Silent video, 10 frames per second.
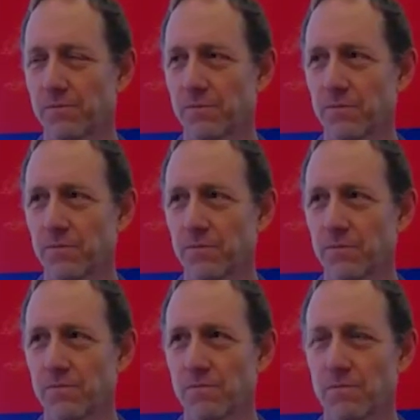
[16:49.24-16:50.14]

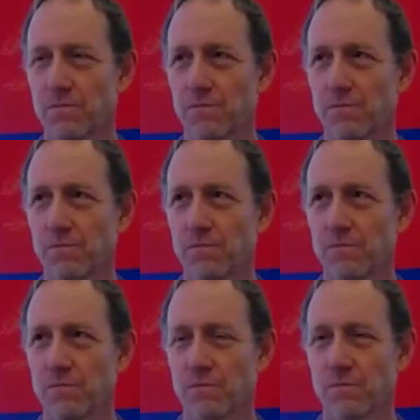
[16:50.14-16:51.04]

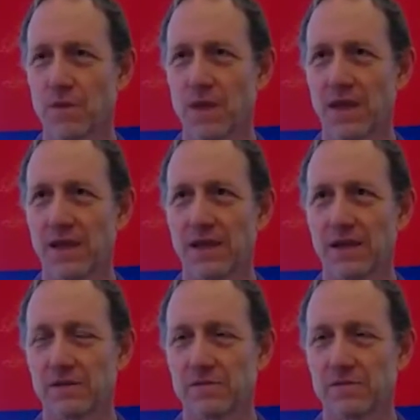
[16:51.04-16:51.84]
Nobody speaks.